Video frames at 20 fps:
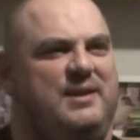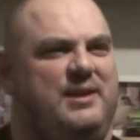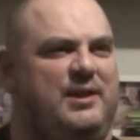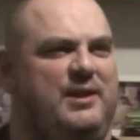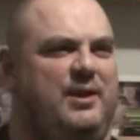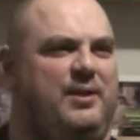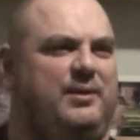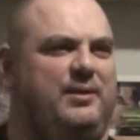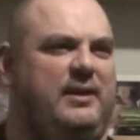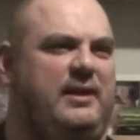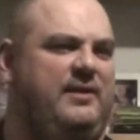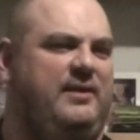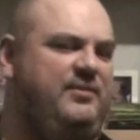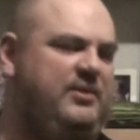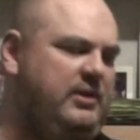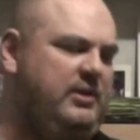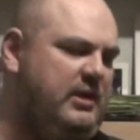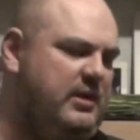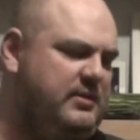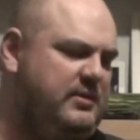You know, if
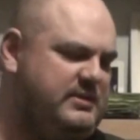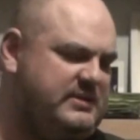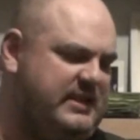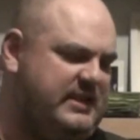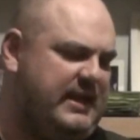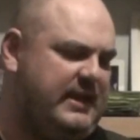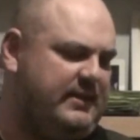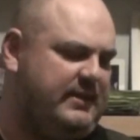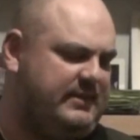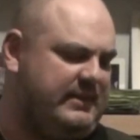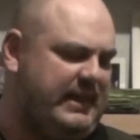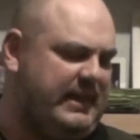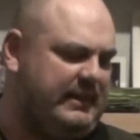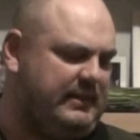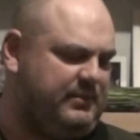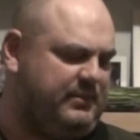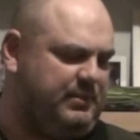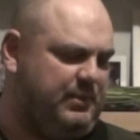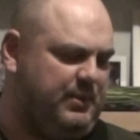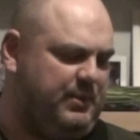you use that
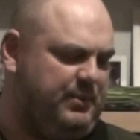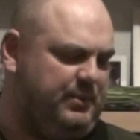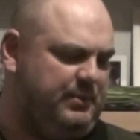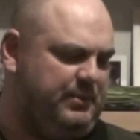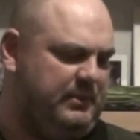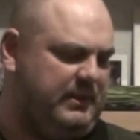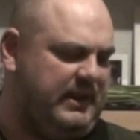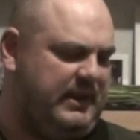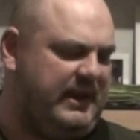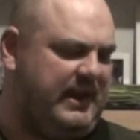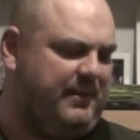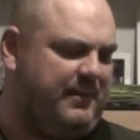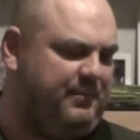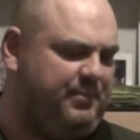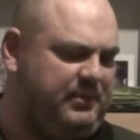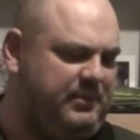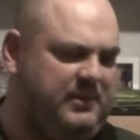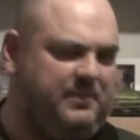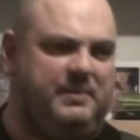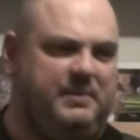through an amp
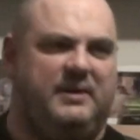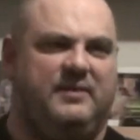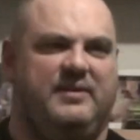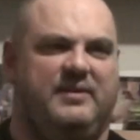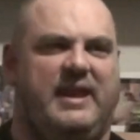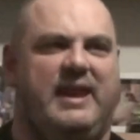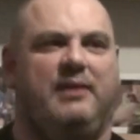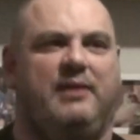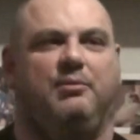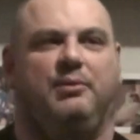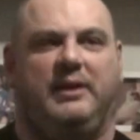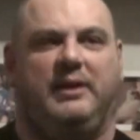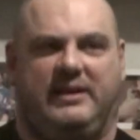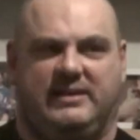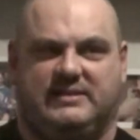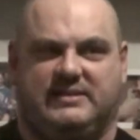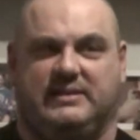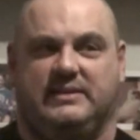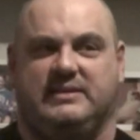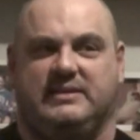with a bit of hair on it,
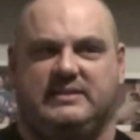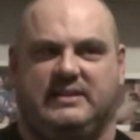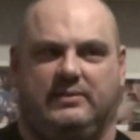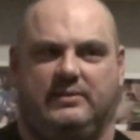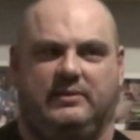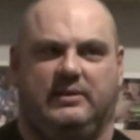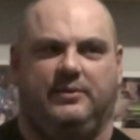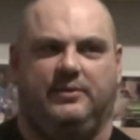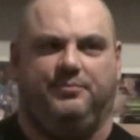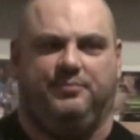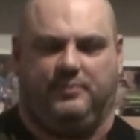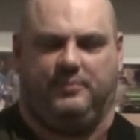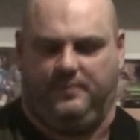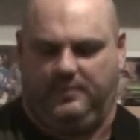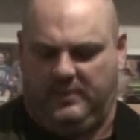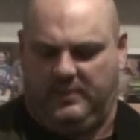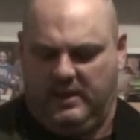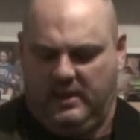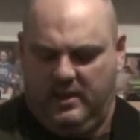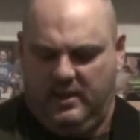it's going to sound different.
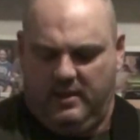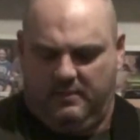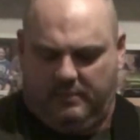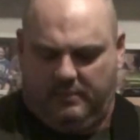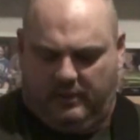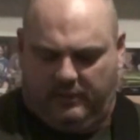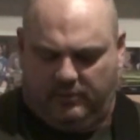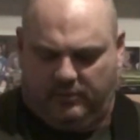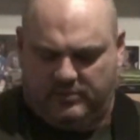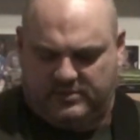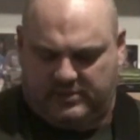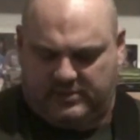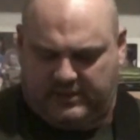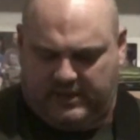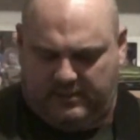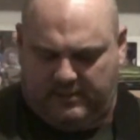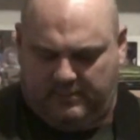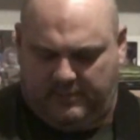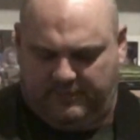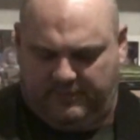But I'd also
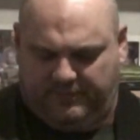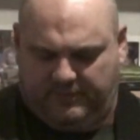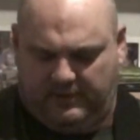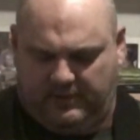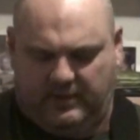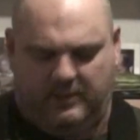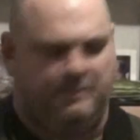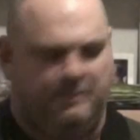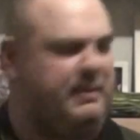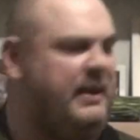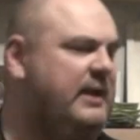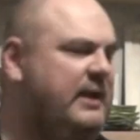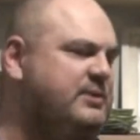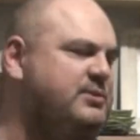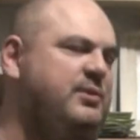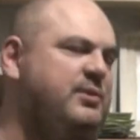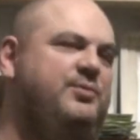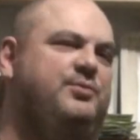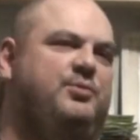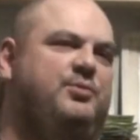keep my volume backed
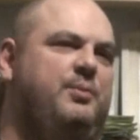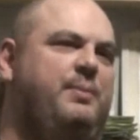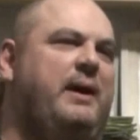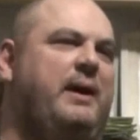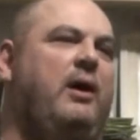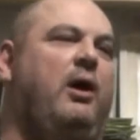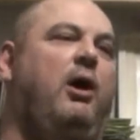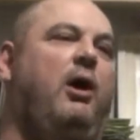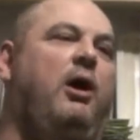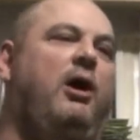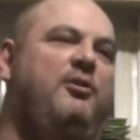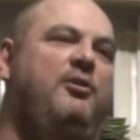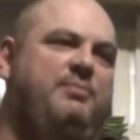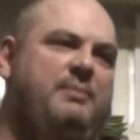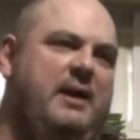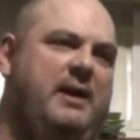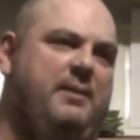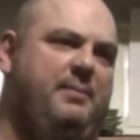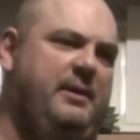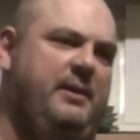off to about half,
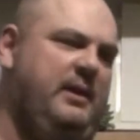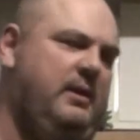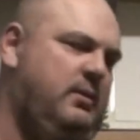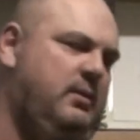maybe.